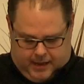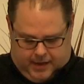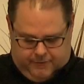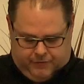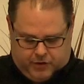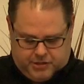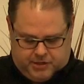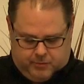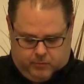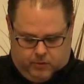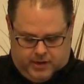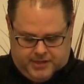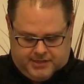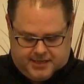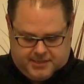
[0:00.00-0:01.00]
in verse number
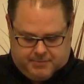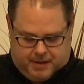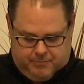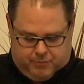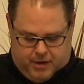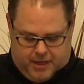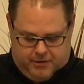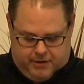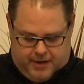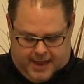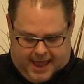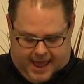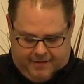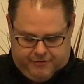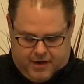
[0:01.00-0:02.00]
one. He says, "My brethren,
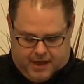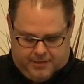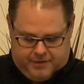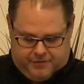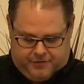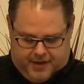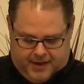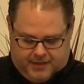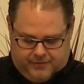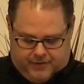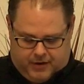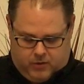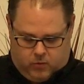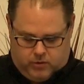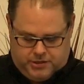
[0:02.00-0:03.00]
have not the faith of
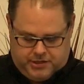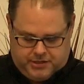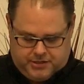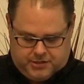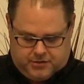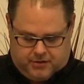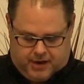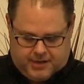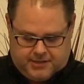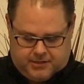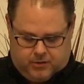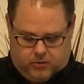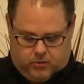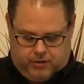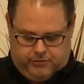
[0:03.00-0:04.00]
our Lord Jesus Christ,
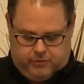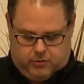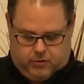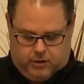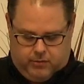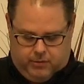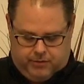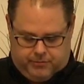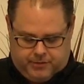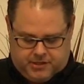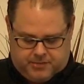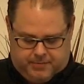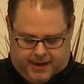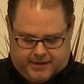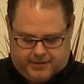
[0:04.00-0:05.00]
the Lord of glory, with
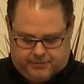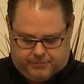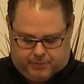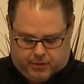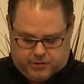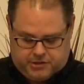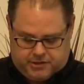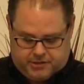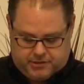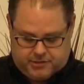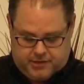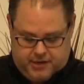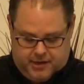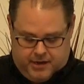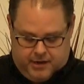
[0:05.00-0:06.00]
respect of
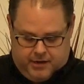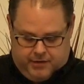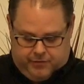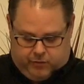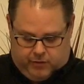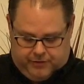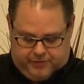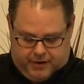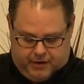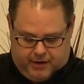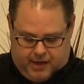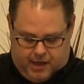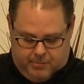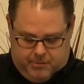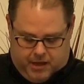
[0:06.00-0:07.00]
persons. For if there
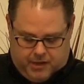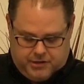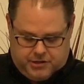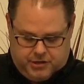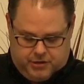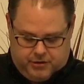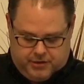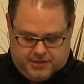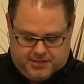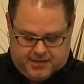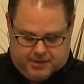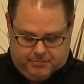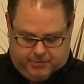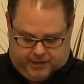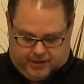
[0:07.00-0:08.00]
come unto your
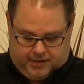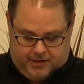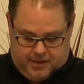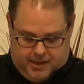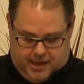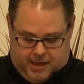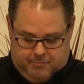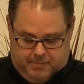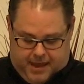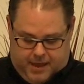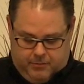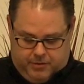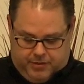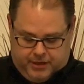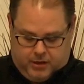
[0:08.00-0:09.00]
assembly," a
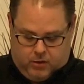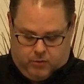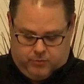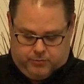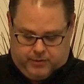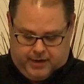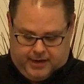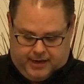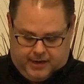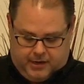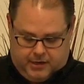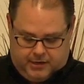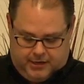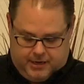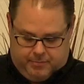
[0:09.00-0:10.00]
man with a gold ring and
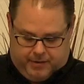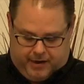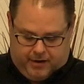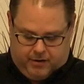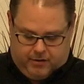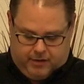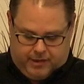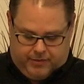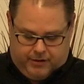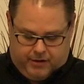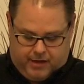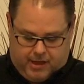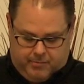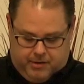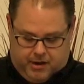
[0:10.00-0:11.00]
goodly apparel, and there
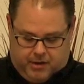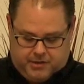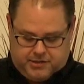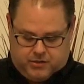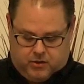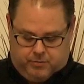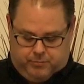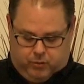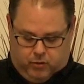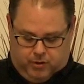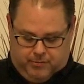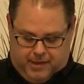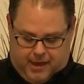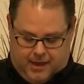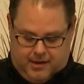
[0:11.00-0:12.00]
come in also a poor
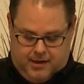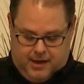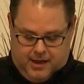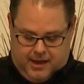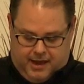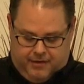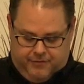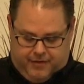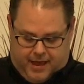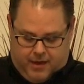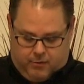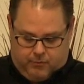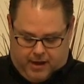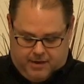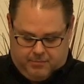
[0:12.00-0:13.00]
man in
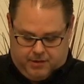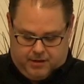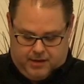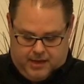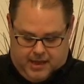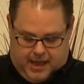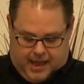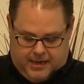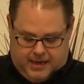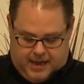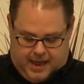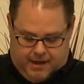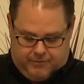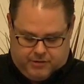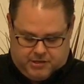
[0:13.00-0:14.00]
vile raiment, and ye
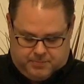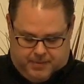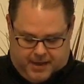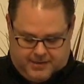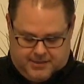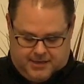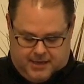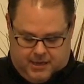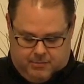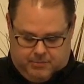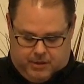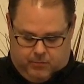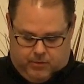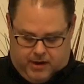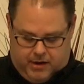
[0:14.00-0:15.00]
have respect to him
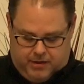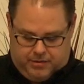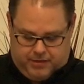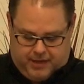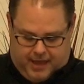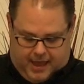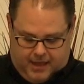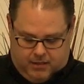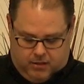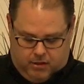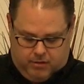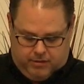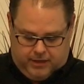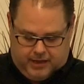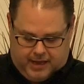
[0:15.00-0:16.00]
that weareth the gay
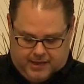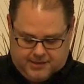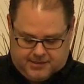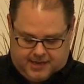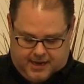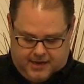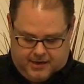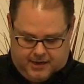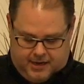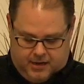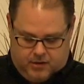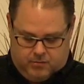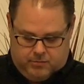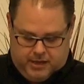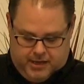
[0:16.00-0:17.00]
clothing, and say unto
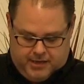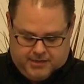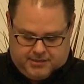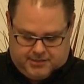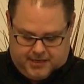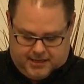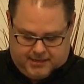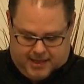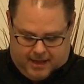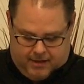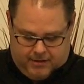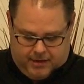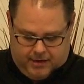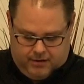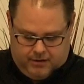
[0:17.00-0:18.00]
him, Sit thou
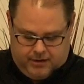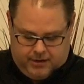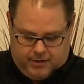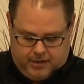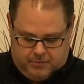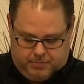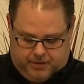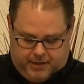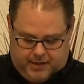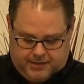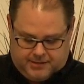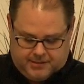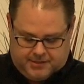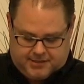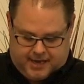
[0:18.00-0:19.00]
here in a good
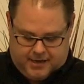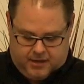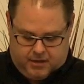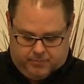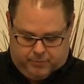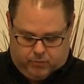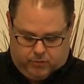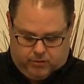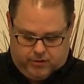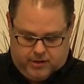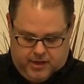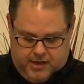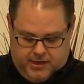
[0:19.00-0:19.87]
place, and say to the poor,